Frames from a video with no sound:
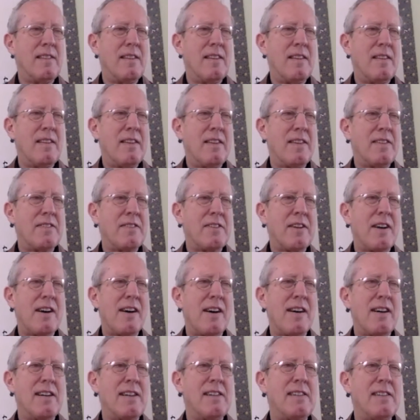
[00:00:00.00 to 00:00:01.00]
this
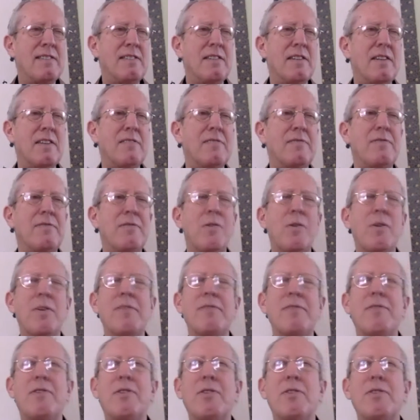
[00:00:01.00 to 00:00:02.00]
kind of
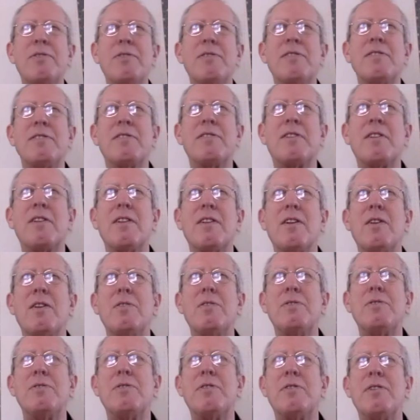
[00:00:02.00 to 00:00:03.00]
fourfold
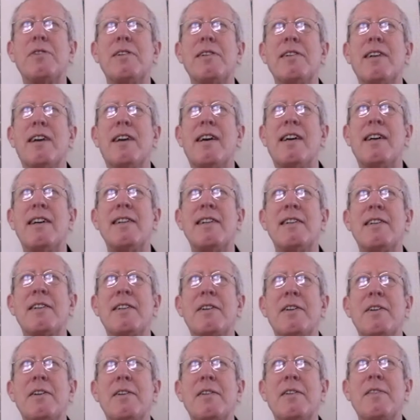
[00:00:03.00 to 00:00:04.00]
disclosure in
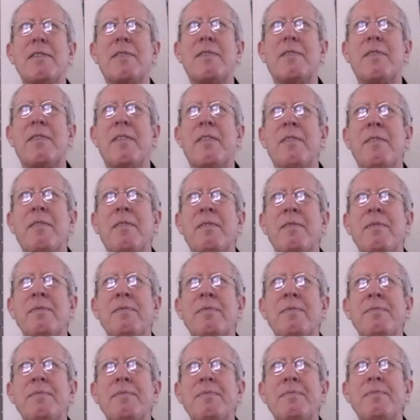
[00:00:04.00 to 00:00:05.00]
Heidegger
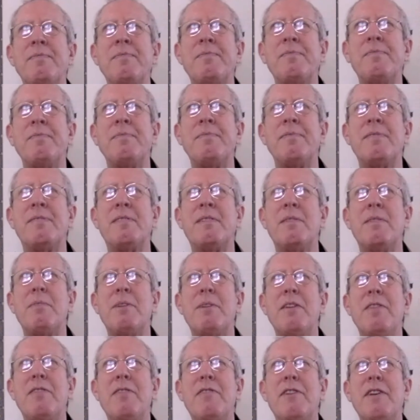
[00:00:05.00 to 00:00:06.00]
to
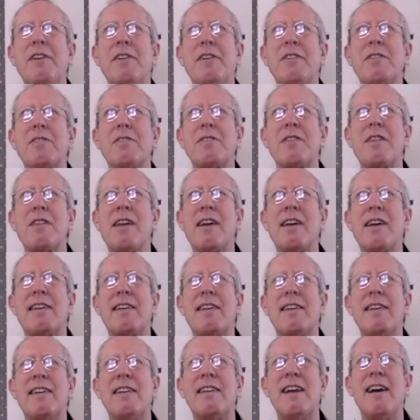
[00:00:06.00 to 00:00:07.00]
me feels like
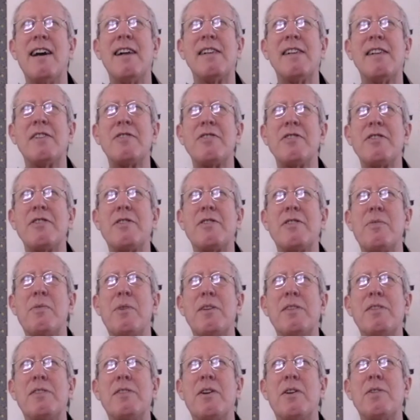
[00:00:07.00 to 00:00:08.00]
an analogy to
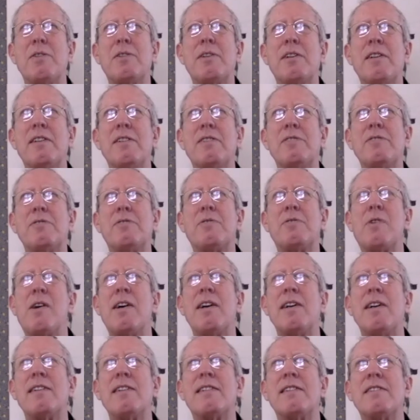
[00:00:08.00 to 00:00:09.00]
what Dogen is
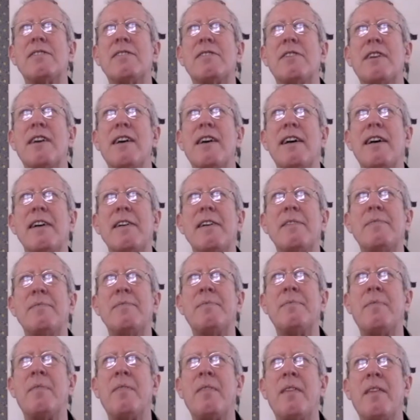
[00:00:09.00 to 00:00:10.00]
trying to say
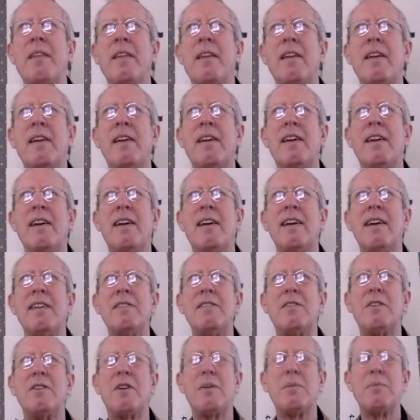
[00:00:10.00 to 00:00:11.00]
in
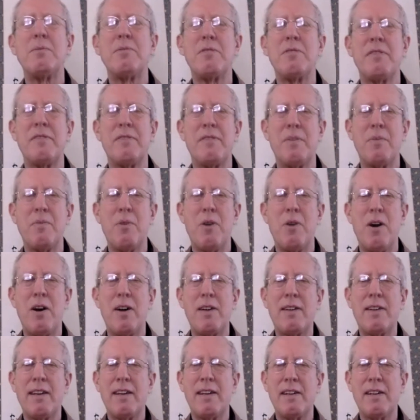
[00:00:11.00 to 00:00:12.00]
terms of the
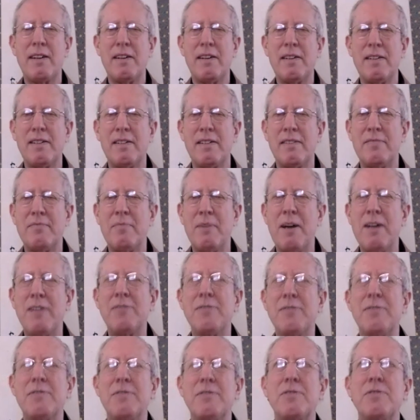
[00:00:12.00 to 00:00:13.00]
walking of
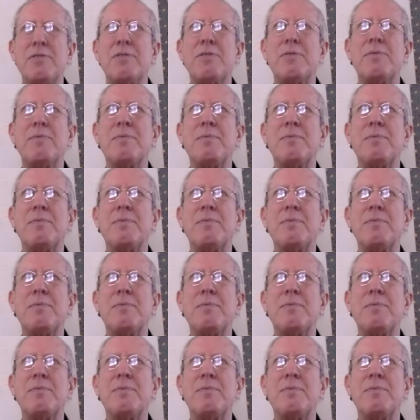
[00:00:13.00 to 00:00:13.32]
mountains.